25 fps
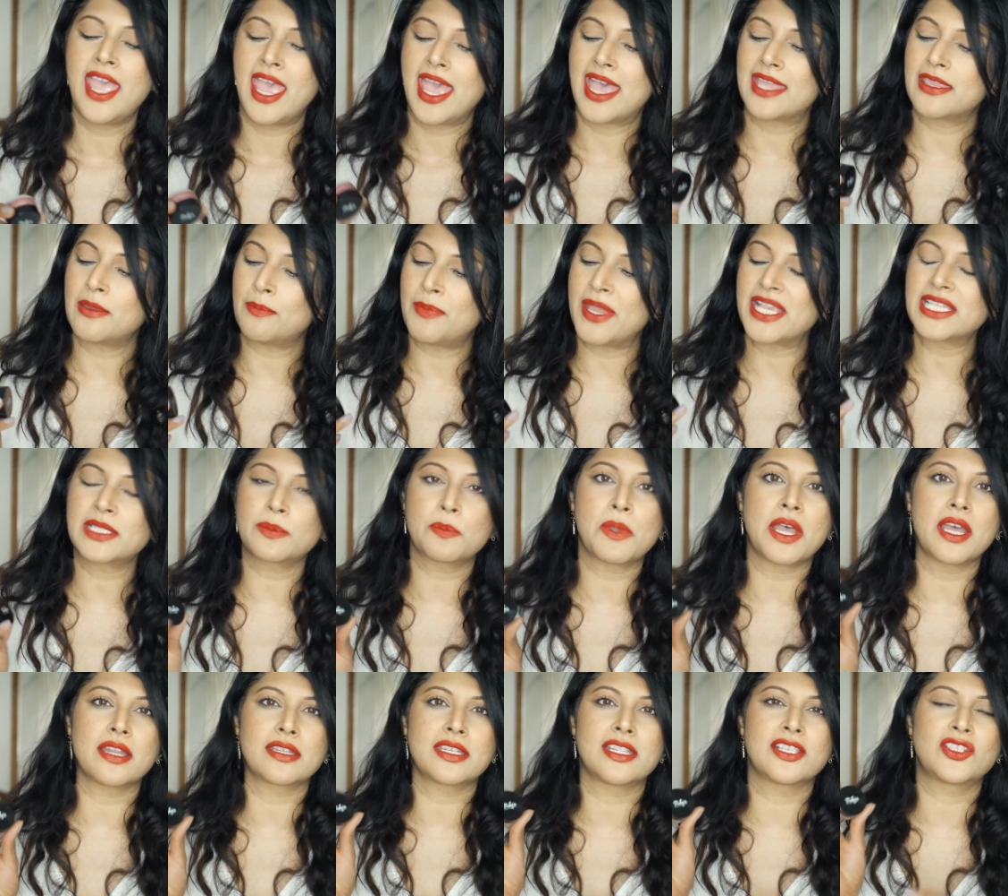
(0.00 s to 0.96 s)
and the best
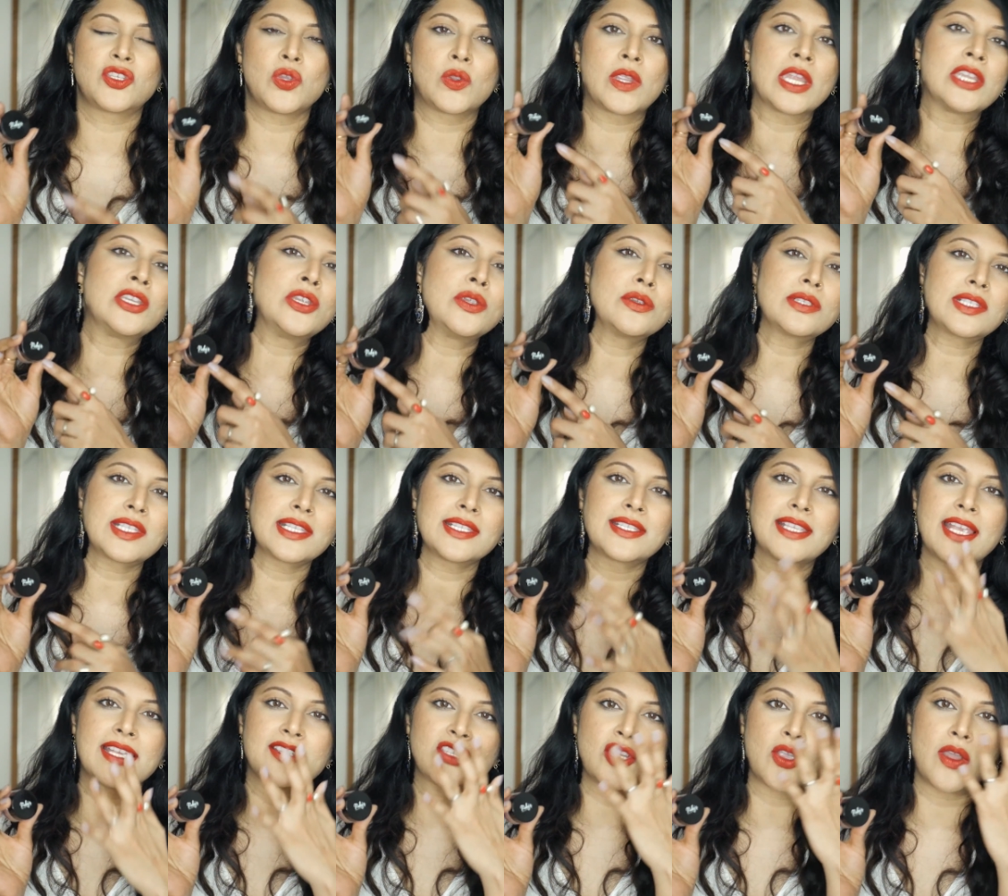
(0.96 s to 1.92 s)
part is you can use this
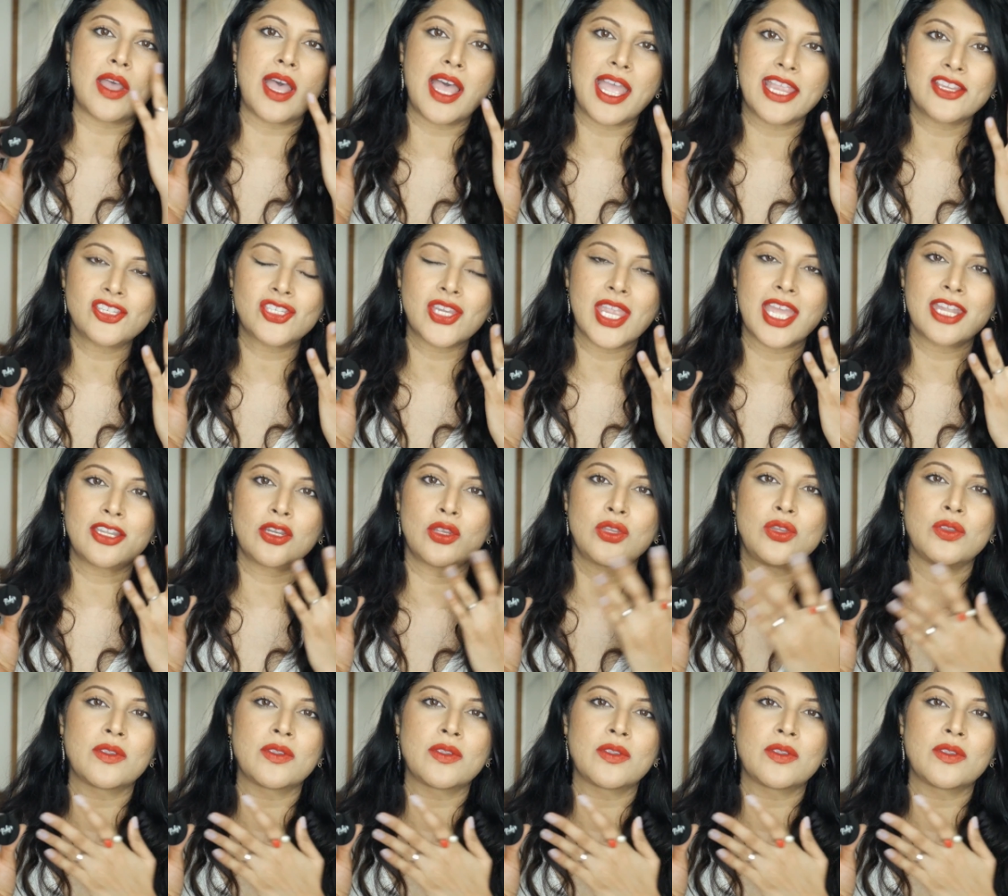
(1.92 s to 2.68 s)
as your eyeshadow,